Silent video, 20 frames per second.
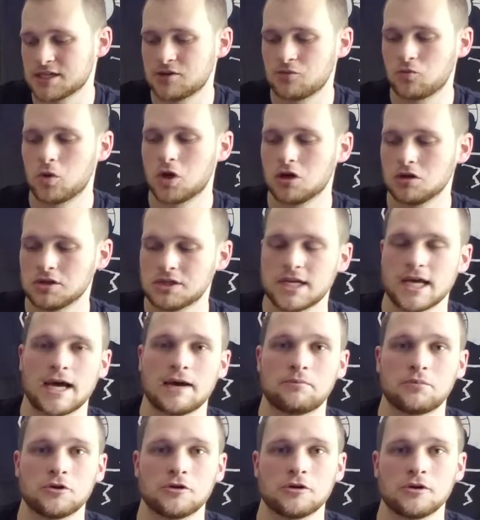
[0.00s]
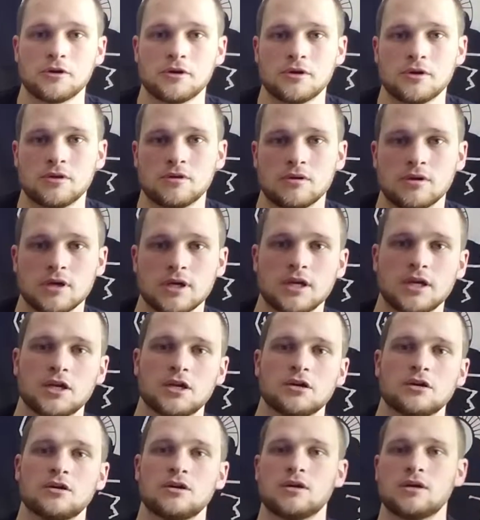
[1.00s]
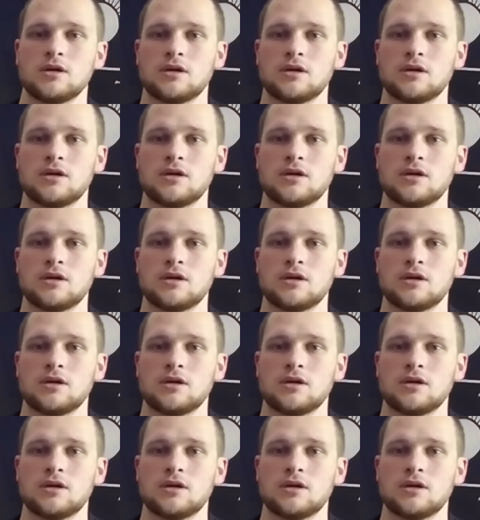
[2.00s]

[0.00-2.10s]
and wall adapter in here.